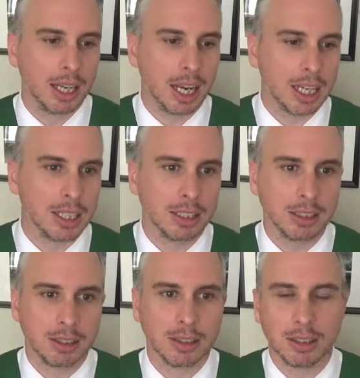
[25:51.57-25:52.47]
and
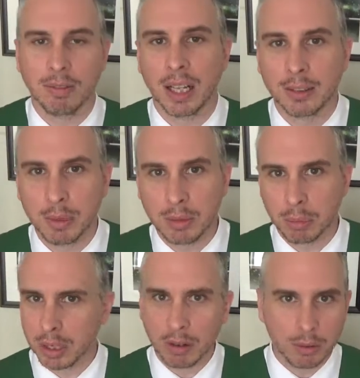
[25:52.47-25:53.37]
development,
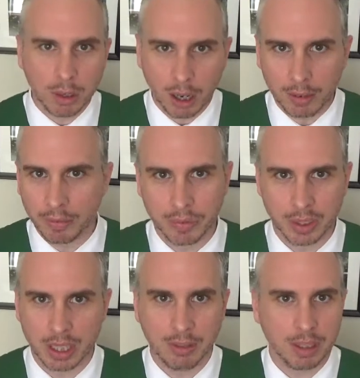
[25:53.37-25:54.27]
but overall,
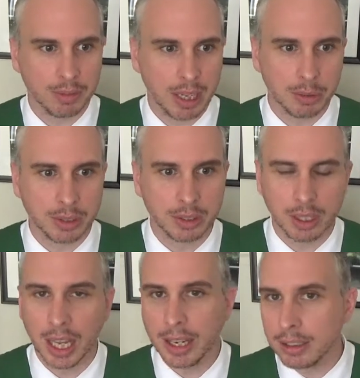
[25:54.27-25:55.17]
even if that wasn't the
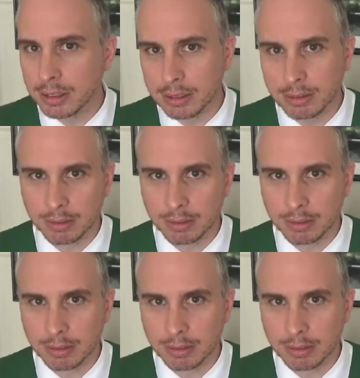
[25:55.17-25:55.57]
case,